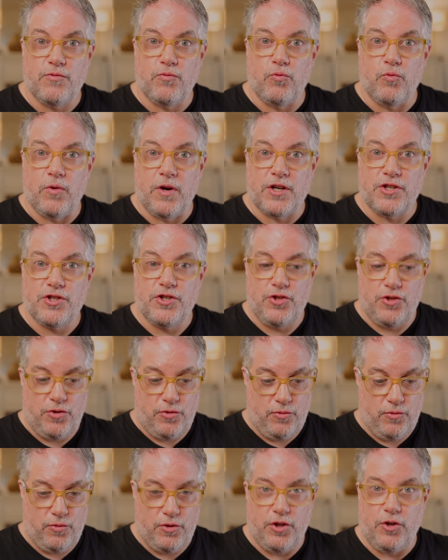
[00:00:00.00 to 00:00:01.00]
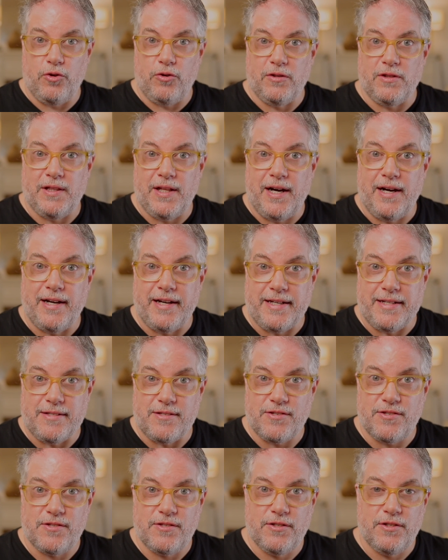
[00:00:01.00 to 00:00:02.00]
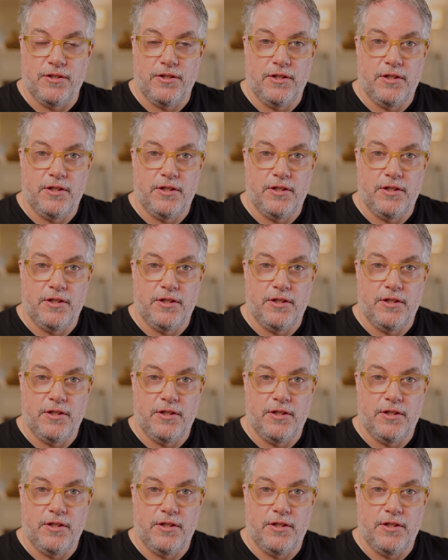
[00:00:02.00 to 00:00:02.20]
rush to your lines.